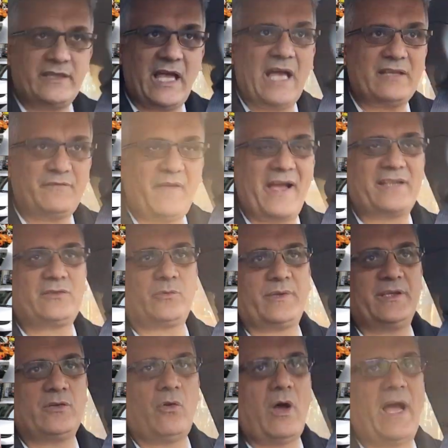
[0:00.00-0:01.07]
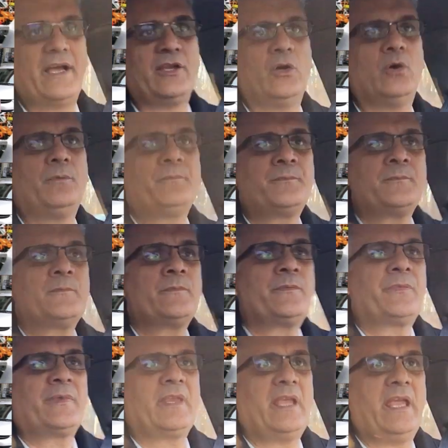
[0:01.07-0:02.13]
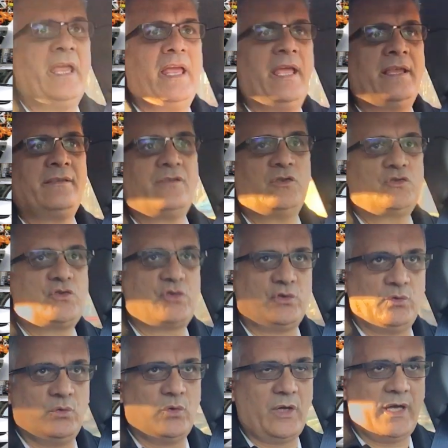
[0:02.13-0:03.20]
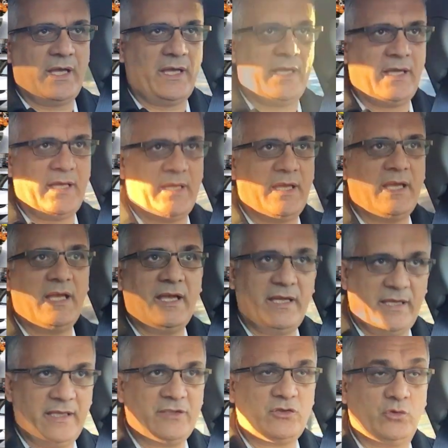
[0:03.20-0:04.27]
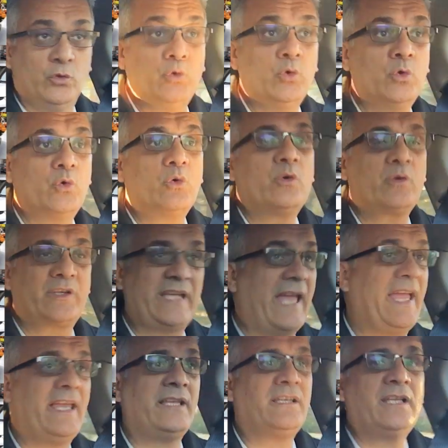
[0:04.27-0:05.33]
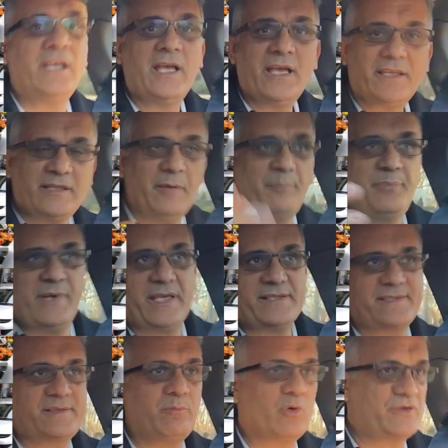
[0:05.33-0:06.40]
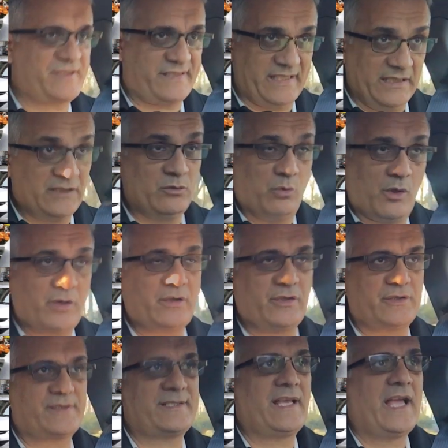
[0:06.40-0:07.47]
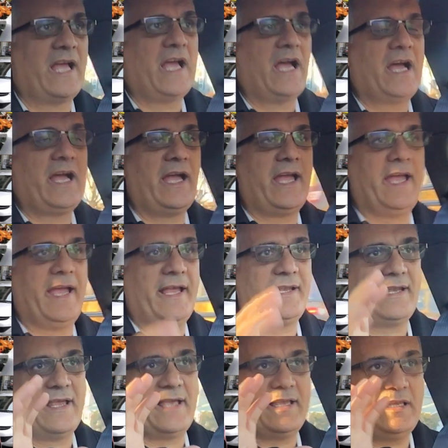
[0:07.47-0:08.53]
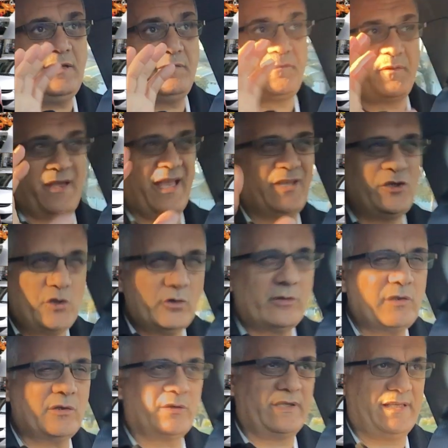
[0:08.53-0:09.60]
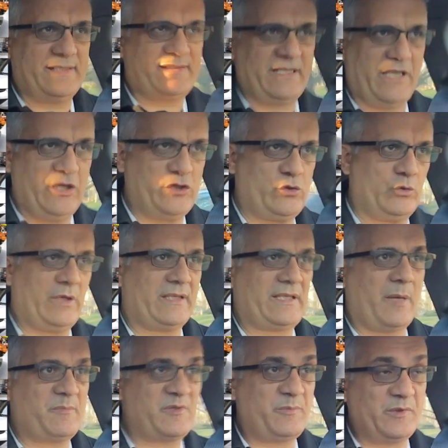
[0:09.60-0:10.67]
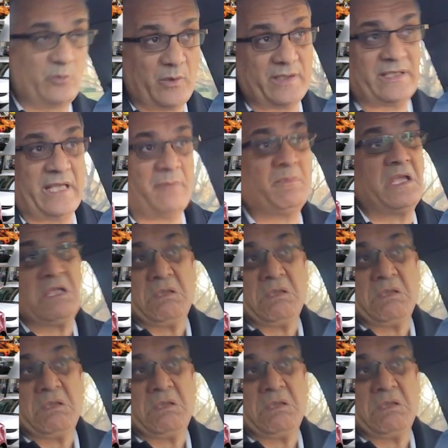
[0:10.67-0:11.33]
that factory in Ohio and to gain the best, most skilled workers. And if a union is the issue that comes between them,